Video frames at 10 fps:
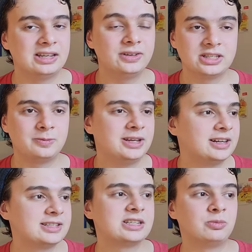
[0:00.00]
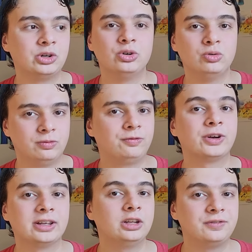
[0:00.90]
Even speaking as someone who
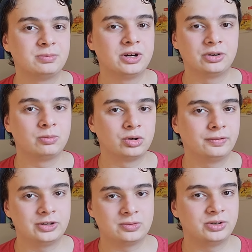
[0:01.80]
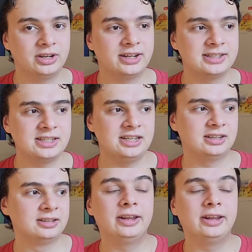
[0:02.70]
freaking loved Modern Warfare 2019,